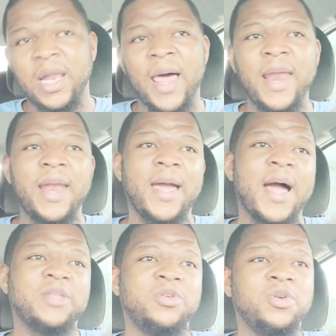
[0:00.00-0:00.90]
And a lot of that
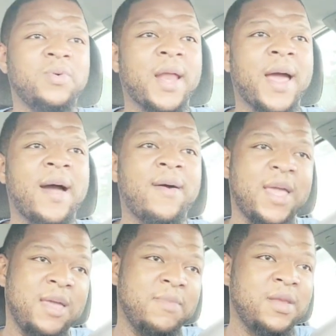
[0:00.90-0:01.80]
got to do with Al
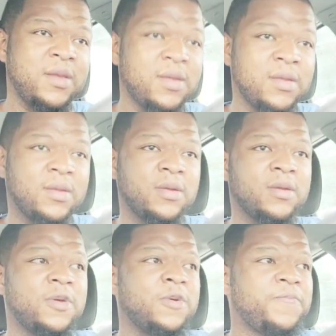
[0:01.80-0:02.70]

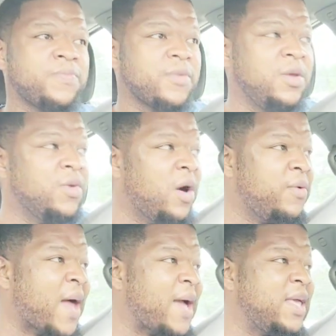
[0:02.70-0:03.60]
Haymon, you
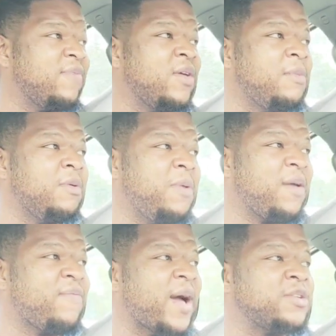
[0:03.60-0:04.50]
know, not giving him the
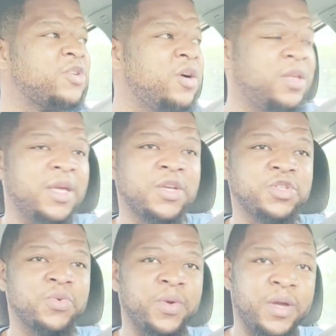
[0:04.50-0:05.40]
big fights early in
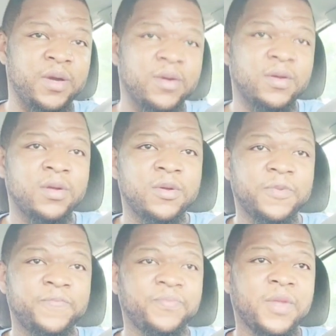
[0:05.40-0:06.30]
his career
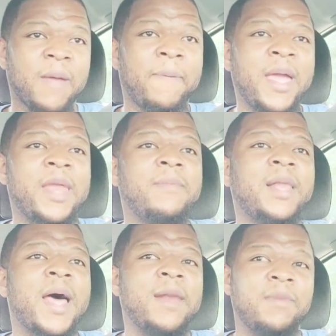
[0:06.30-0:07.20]
and paying him
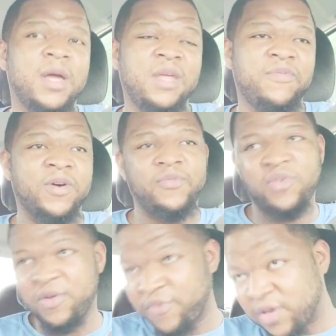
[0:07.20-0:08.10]
a lot of money for,
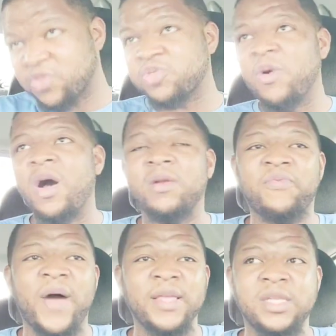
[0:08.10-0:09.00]
for, for smaller
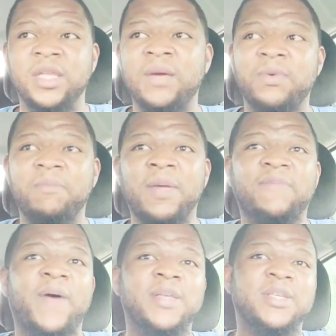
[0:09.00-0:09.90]
fights. And then when the
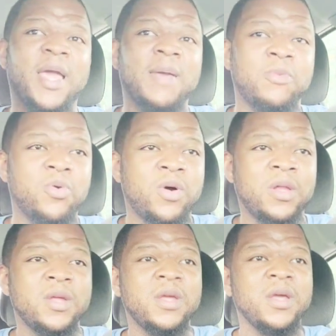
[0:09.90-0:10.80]
big fights came
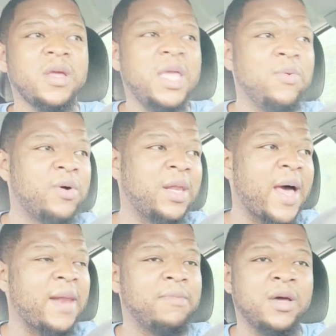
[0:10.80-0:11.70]
on, he won a
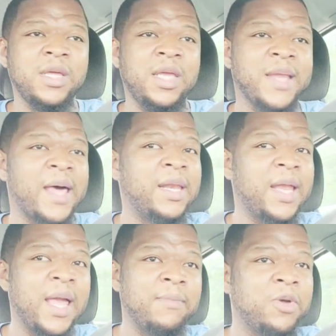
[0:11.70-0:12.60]
lot of money. He not a
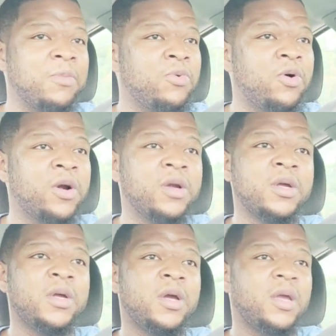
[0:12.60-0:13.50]
name no more.
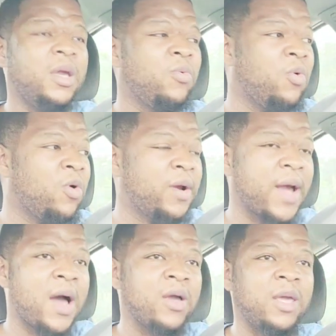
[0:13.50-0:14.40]
He wore
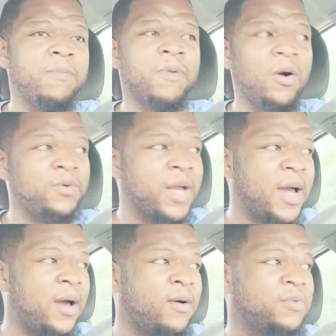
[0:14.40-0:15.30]
down. He broke
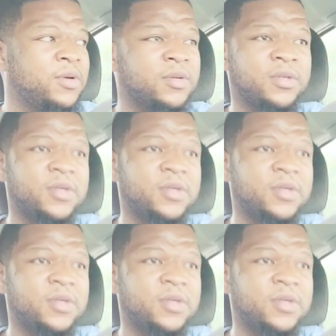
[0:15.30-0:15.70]
down.